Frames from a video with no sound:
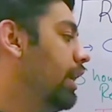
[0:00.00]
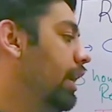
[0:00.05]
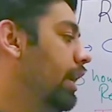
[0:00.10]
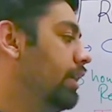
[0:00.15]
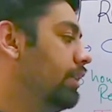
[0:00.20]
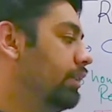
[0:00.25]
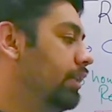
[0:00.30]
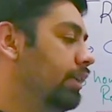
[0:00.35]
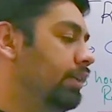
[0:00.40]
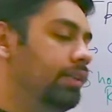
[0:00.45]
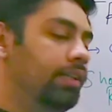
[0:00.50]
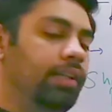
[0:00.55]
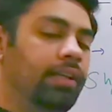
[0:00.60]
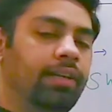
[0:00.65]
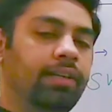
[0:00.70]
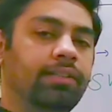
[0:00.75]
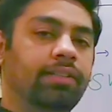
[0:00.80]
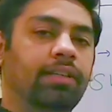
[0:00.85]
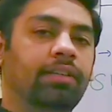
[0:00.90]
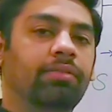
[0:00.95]
And then
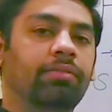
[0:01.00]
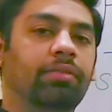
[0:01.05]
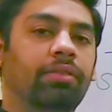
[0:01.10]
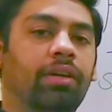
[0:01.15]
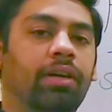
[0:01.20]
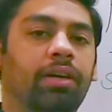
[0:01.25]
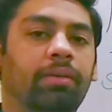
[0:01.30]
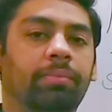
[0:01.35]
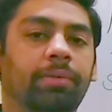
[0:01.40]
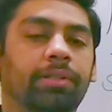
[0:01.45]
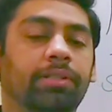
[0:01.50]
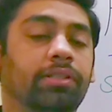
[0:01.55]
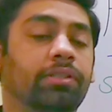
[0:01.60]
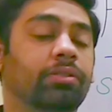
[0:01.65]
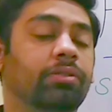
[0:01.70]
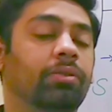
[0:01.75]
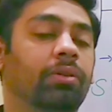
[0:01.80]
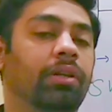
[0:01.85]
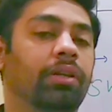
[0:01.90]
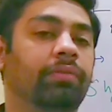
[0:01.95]
there is a
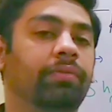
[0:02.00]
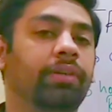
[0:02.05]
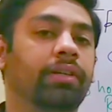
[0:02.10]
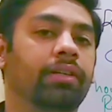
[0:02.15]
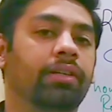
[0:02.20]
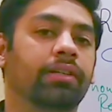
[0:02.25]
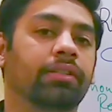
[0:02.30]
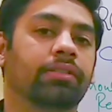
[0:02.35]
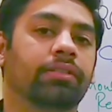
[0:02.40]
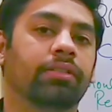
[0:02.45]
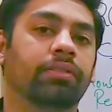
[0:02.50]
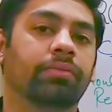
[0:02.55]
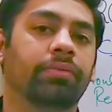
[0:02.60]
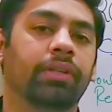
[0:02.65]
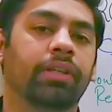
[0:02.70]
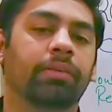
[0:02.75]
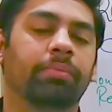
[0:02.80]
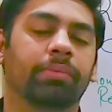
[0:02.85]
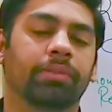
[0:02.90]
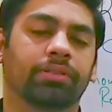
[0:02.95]
muscular weakness,
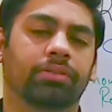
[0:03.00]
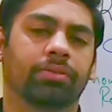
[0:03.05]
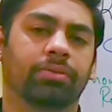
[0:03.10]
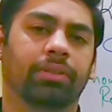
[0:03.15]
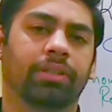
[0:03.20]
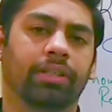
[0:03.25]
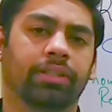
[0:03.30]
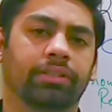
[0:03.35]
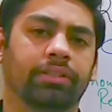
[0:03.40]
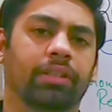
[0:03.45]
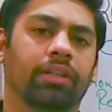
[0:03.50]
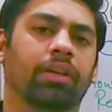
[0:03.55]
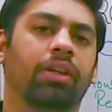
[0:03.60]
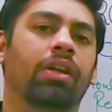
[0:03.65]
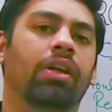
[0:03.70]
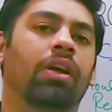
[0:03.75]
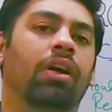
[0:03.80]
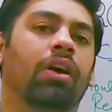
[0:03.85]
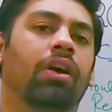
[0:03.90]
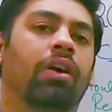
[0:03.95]
weak musculature,
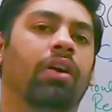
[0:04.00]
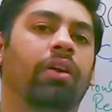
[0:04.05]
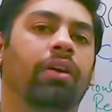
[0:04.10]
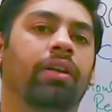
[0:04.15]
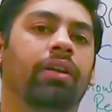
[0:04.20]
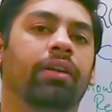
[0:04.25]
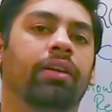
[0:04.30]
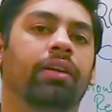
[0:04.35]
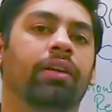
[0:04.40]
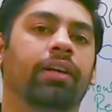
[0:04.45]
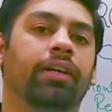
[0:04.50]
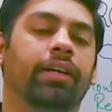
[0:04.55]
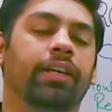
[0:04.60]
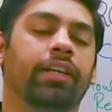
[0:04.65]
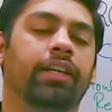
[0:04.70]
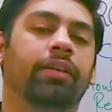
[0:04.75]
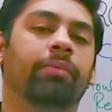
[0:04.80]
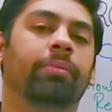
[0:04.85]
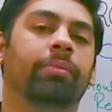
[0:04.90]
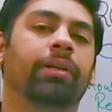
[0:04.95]
or
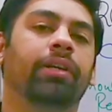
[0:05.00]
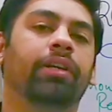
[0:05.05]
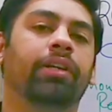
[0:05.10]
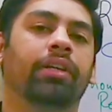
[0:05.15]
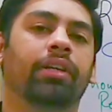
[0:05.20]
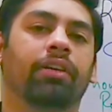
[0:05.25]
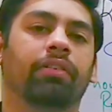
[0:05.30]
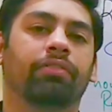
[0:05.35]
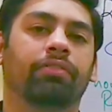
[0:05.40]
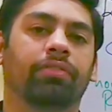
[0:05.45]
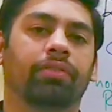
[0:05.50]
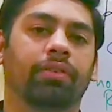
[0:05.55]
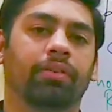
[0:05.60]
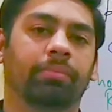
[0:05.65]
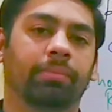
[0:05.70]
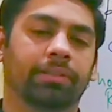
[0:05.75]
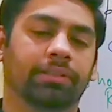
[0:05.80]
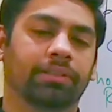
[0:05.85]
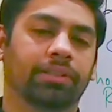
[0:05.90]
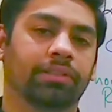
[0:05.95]
inability of
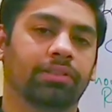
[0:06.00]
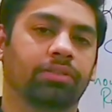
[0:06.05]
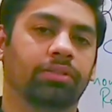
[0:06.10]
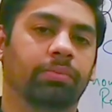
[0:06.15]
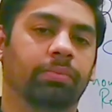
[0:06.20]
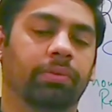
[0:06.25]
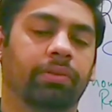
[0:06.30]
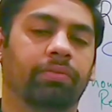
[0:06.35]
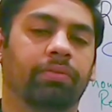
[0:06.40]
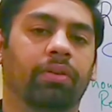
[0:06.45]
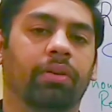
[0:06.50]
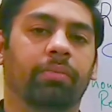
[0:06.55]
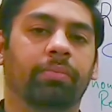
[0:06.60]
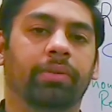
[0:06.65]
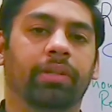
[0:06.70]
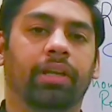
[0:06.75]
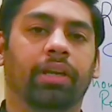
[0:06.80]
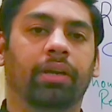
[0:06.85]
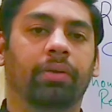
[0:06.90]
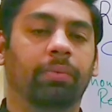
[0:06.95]
muscles to perform
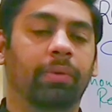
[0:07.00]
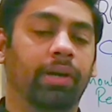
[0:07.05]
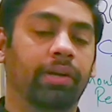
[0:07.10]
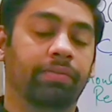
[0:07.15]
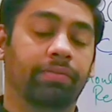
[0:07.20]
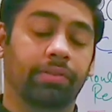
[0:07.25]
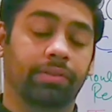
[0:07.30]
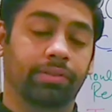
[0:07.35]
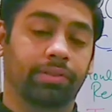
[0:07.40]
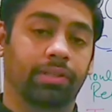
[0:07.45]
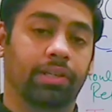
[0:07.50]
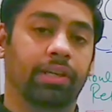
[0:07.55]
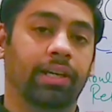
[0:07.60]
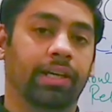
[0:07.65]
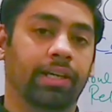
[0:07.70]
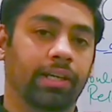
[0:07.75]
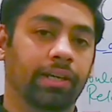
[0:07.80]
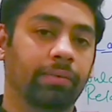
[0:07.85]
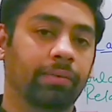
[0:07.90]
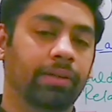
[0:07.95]
the required functional
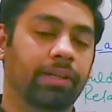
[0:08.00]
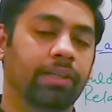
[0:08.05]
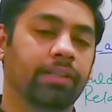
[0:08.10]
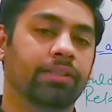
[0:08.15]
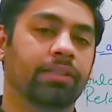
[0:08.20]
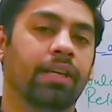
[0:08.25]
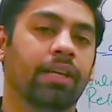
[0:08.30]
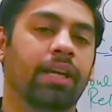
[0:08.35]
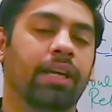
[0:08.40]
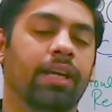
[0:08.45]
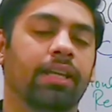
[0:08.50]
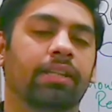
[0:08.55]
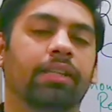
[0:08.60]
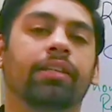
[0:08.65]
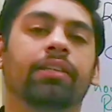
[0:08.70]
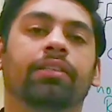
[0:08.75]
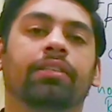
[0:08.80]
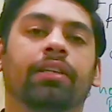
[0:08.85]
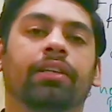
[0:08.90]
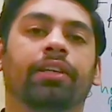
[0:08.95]
activities.
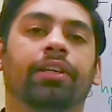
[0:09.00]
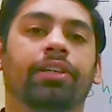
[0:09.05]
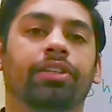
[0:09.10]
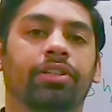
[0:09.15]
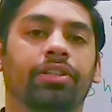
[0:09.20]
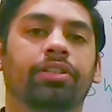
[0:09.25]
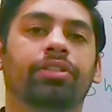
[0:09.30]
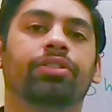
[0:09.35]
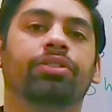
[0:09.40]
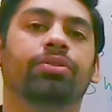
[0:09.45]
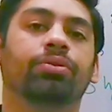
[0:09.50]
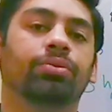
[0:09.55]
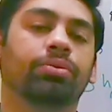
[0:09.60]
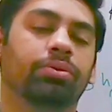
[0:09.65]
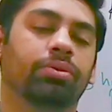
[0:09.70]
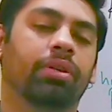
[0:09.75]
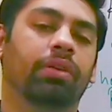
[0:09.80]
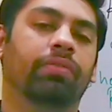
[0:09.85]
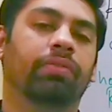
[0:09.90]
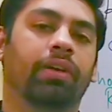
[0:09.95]
There is the decreased
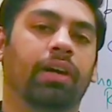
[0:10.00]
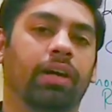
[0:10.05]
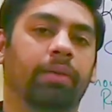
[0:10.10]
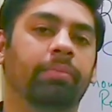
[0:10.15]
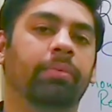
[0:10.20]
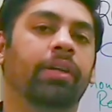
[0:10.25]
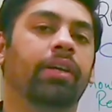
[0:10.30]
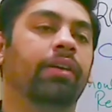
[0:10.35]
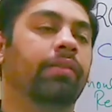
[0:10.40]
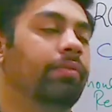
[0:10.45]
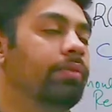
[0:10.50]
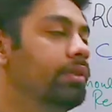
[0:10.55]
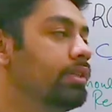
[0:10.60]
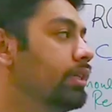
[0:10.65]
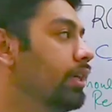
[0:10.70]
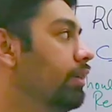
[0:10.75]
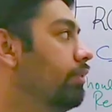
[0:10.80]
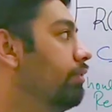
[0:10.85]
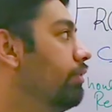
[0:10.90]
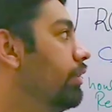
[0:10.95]
use of arm, which
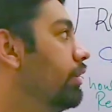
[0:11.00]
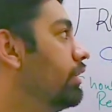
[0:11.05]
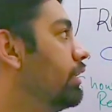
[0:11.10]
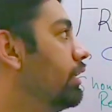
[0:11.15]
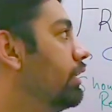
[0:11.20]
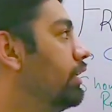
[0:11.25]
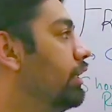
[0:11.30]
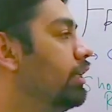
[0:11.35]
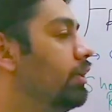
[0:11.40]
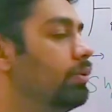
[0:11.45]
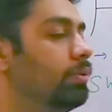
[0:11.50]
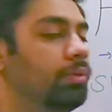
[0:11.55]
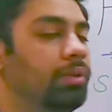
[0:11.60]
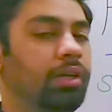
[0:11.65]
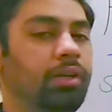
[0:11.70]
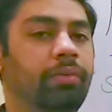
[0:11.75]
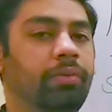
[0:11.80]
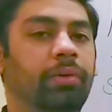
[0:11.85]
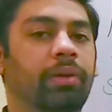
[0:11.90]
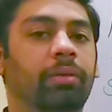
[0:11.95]
can further lead to
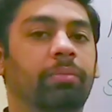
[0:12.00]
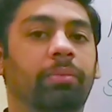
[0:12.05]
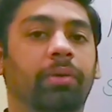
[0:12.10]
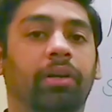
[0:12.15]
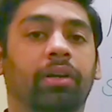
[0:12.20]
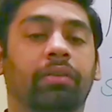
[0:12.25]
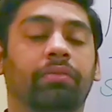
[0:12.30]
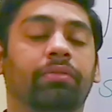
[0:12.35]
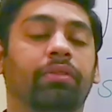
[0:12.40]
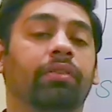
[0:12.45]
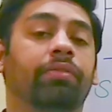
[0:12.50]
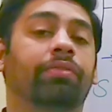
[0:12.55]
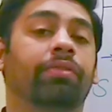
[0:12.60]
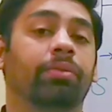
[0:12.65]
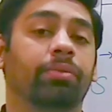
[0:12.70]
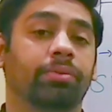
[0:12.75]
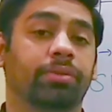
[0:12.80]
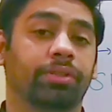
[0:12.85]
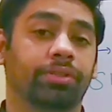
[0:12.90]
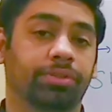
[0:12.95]
the development of the
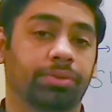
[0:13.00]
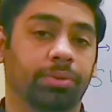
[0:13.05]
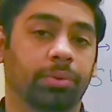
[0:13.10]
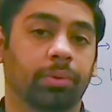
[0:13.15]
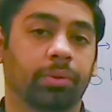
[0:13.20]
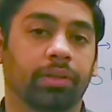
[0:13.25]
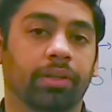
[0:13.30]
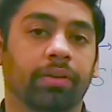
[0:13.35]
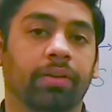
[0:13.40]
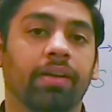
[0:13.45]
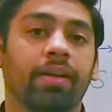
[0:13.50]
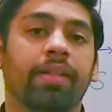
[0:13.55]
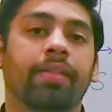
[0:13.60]
frozen shoulder.